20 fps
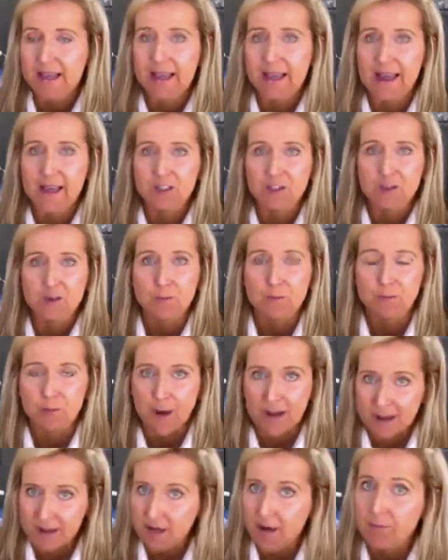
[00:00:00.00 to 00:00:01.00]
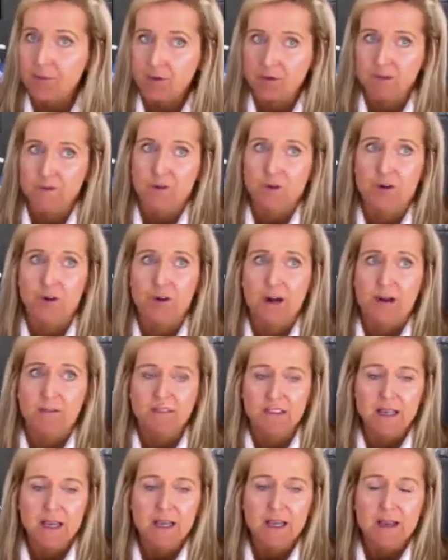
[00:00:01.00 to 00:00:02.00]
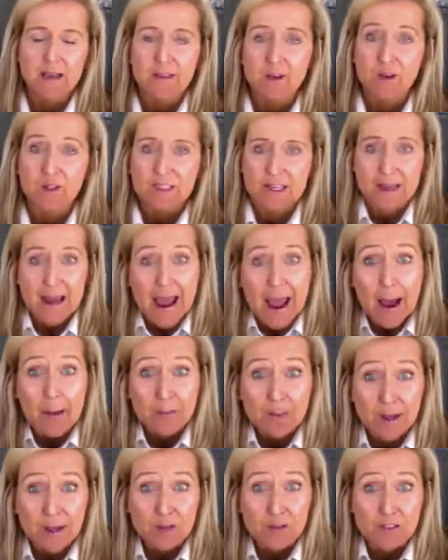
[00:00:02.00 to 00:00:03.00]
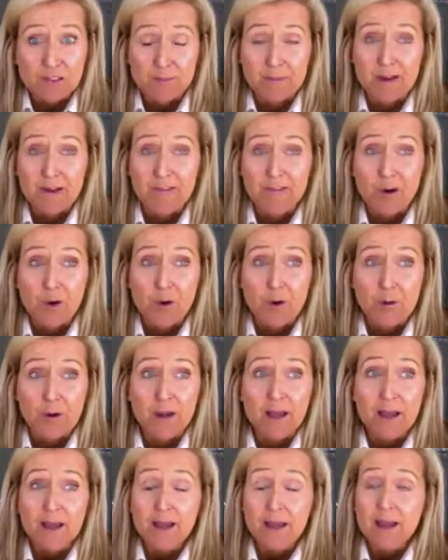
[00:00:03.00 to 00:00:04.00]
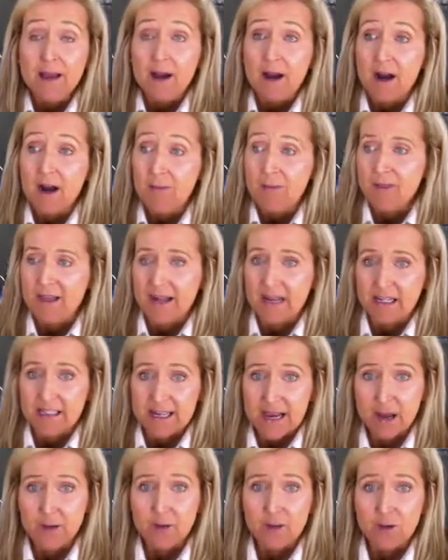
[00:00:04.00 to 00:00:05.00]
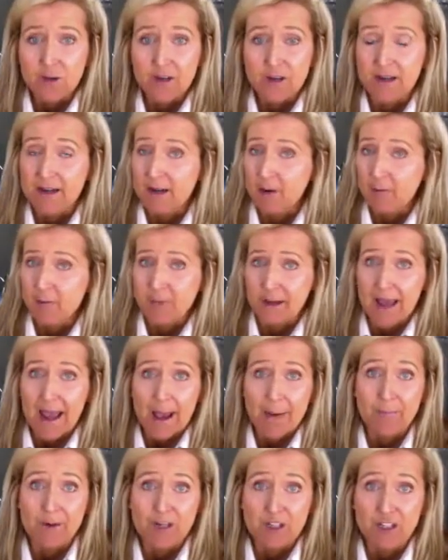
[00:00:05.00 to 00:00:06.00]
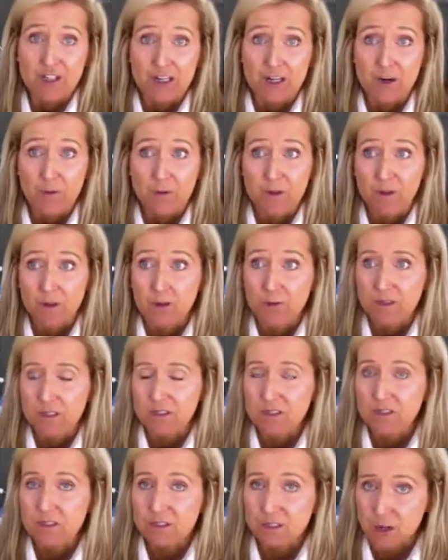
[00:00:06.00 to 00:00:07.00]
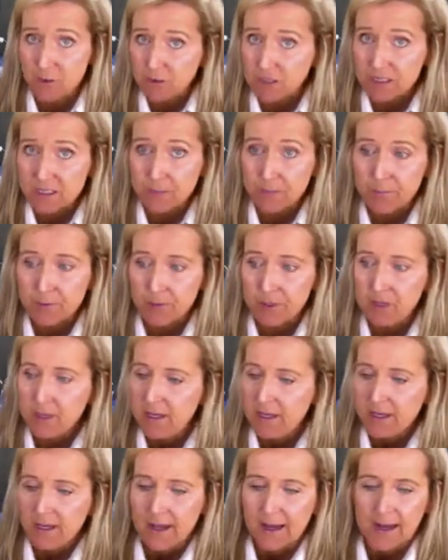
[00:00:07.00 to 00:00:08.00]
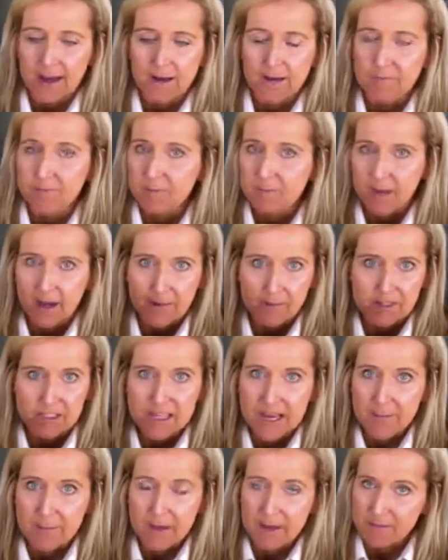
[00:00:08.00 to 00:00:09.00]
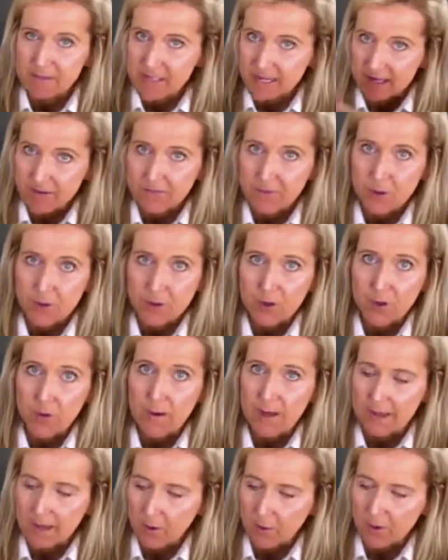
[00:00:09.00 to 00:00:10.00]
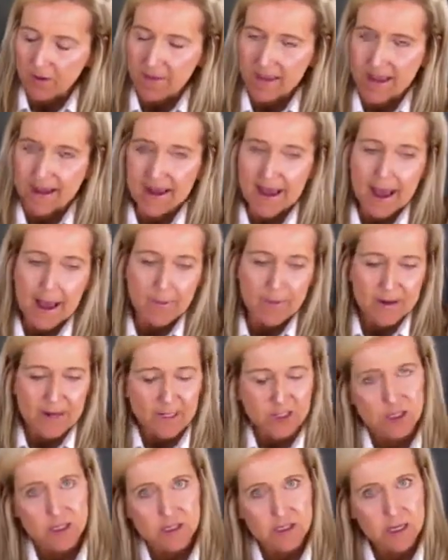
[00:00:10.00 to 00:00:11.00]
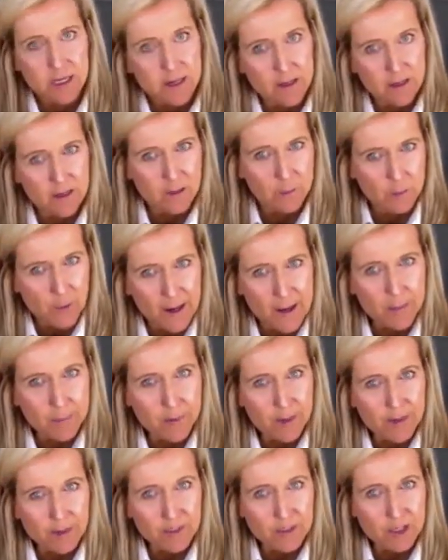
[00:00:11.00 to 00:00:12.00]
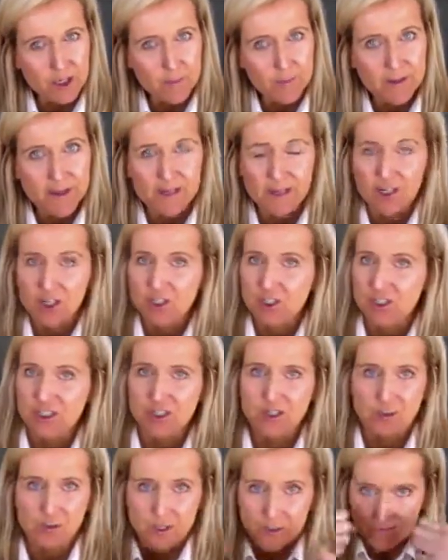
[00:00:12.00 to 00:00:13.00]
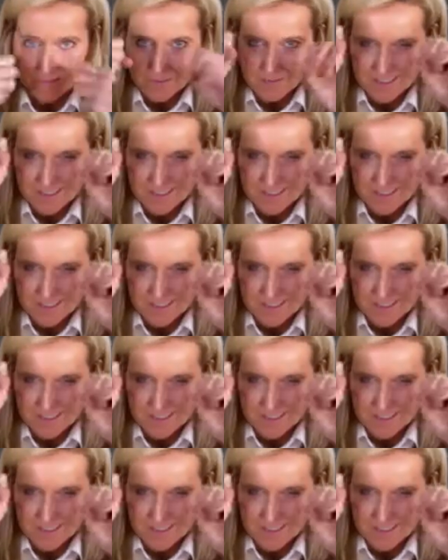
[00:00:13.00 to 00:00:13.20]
and to brighten up those photographs. There is an app I use on my phone that I downloaded, and I would be happy to share it with you. It's so simple. Every time I take a photo, I go to that app and I just hit the bright button a little bit, and it just sort of